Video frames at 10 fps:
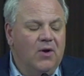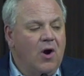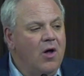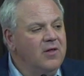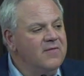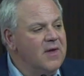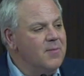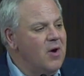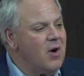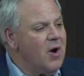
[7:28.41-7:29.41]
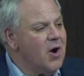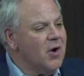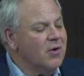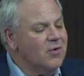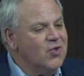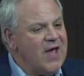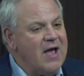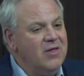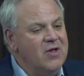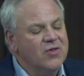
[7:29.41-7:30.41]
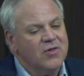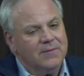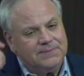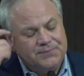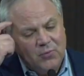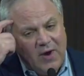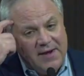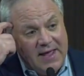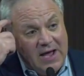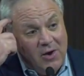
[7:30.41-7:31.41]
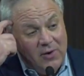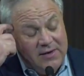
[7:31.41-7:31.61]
But all of them are challenged right now,